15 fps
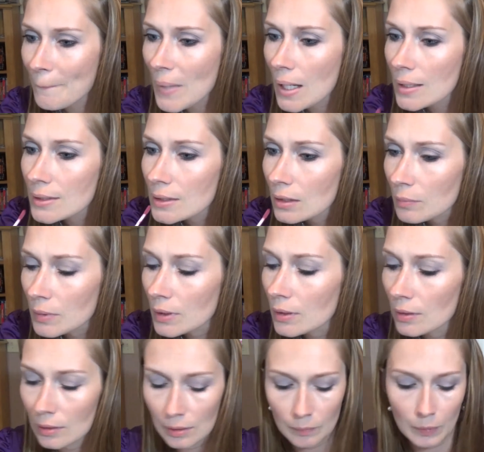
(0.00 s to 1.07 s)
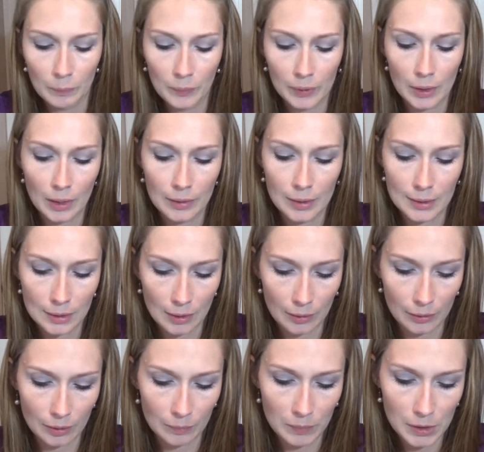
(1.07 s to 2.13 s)
So I'm going to put on this
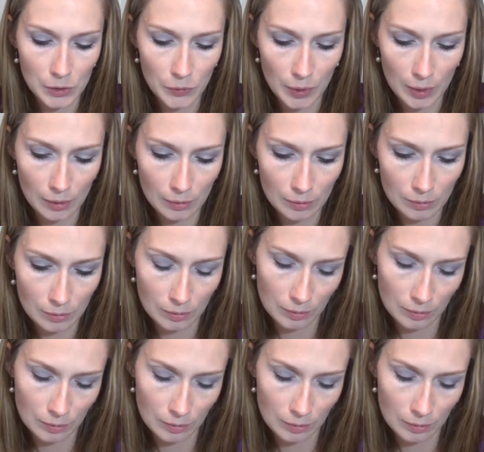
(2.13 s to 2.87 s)
color Betrayal.